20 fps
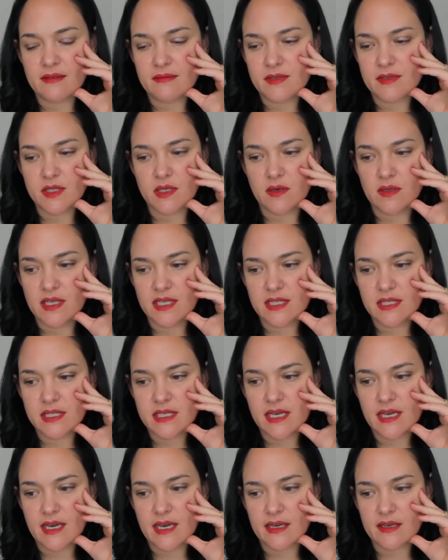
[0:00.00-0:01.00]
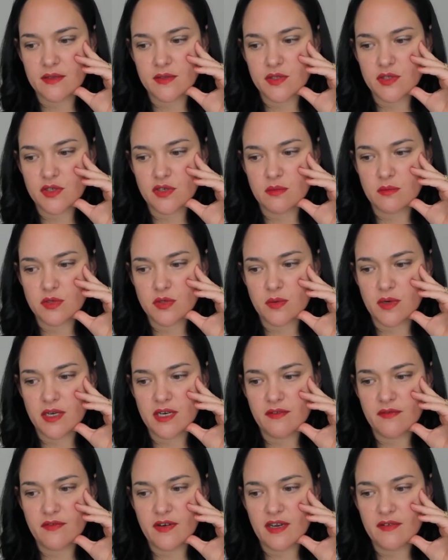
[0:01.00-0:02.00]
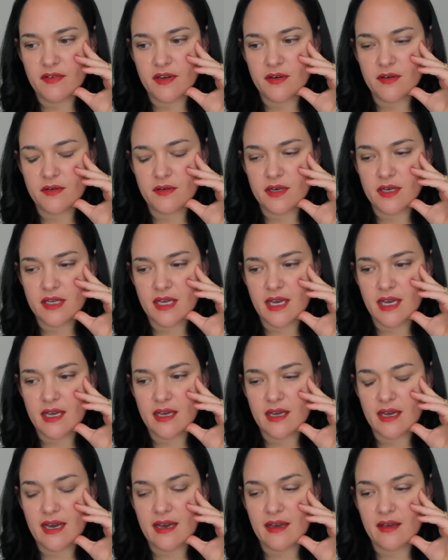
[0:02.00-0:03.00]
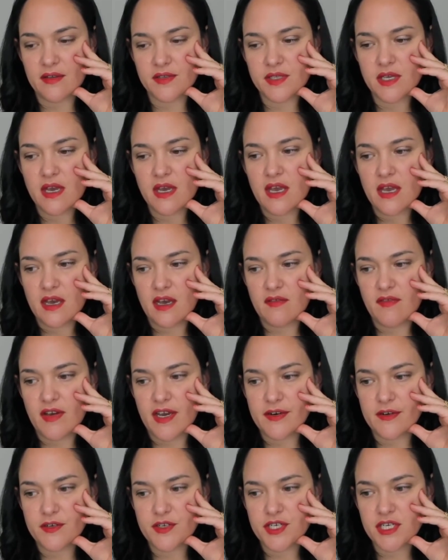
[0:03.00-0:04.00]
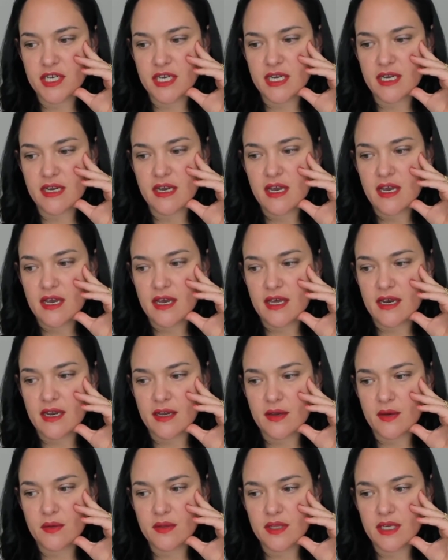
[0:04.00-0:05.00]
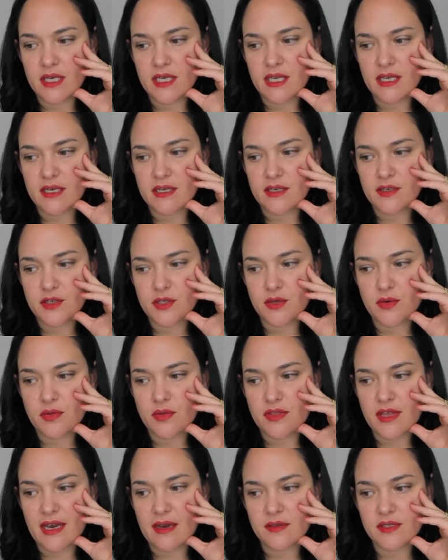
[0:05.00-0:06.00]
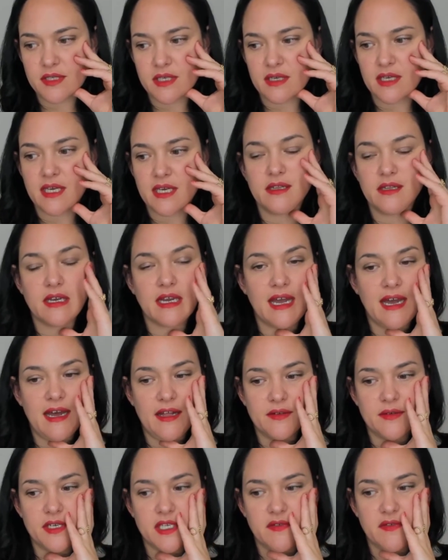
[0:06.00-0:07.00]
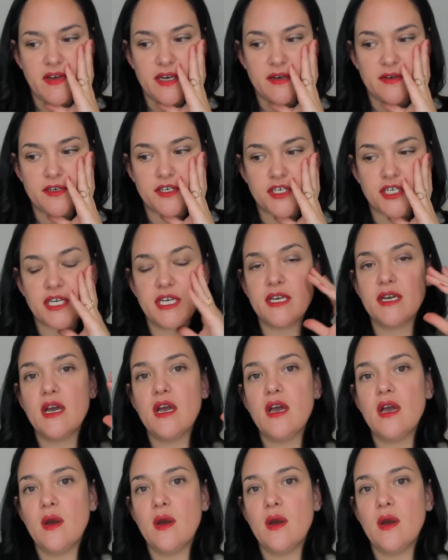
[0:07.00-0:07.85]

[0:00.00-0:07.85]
so let's say I consumed 2,500 kcals of energy and I only needed 2,000 kilocalories of energy.